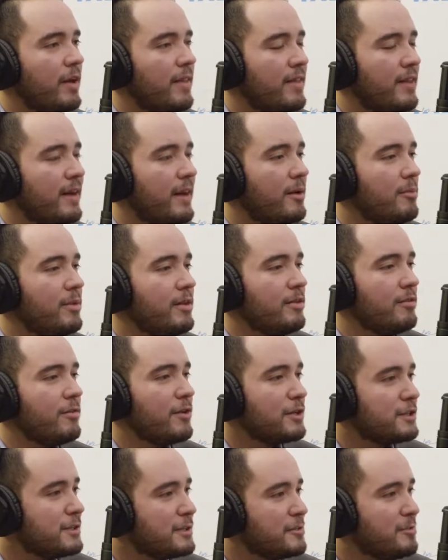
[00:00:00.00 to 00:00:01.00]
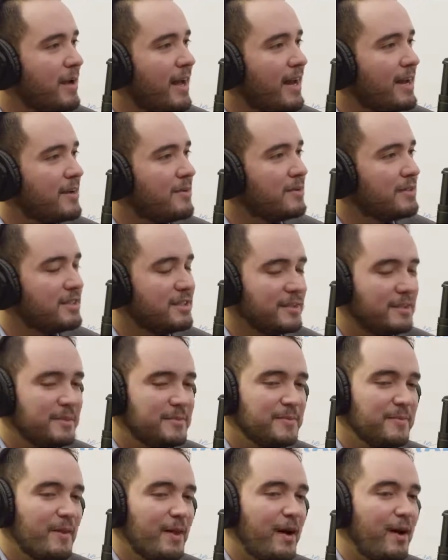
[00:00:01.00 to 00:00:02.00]
I think I'd be the first Hispanic, which
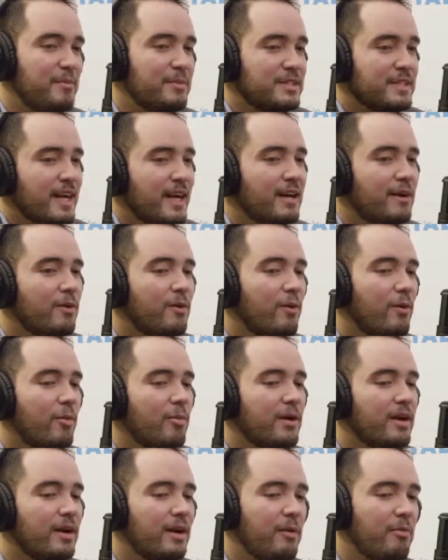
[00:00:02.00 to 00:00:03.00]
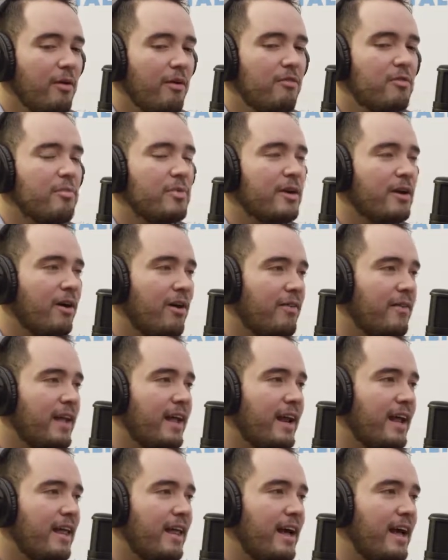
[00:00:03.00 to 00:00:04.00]
is kind of cool. But above and beyond
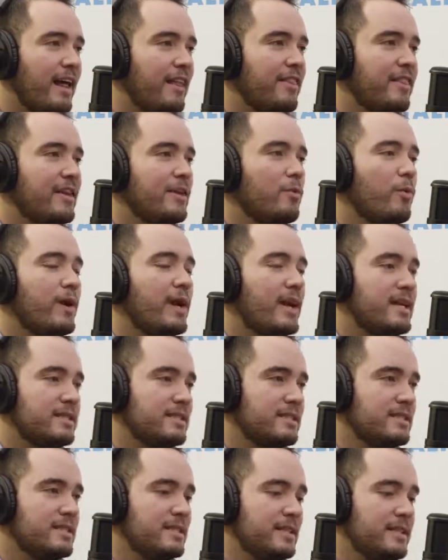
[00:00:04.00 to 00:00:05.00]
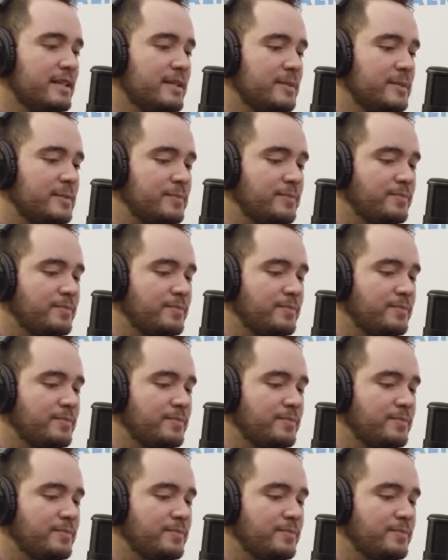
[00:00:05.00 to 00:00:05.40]
that, I think we as a city,